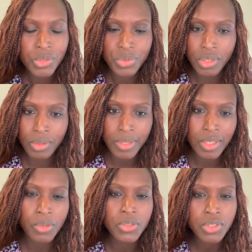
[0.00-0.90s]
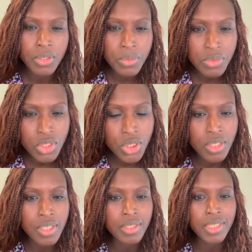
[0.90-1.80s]
triggering other
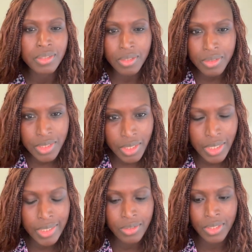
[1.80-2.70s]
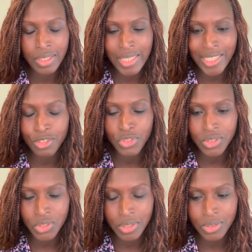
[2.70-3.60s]
condition and cancer later in life
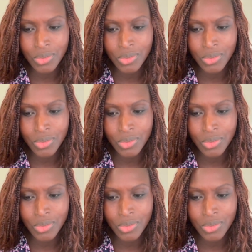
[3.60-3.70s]
and so on.